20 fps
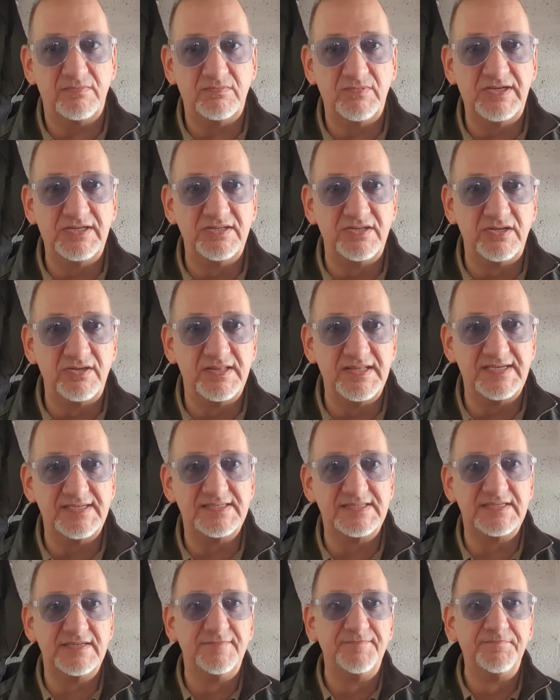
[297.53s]
we can do
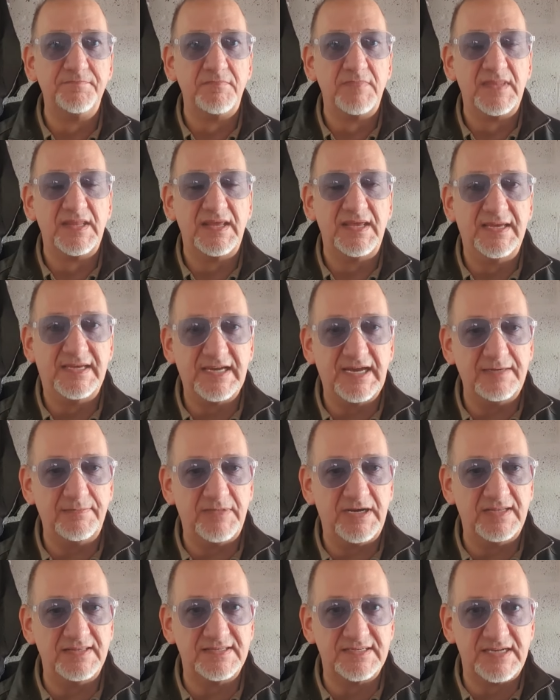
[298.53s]
this. He came
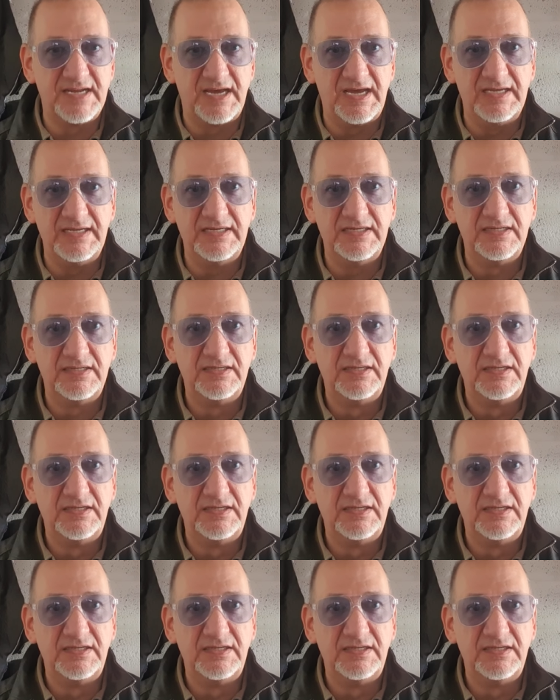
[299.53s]
round today,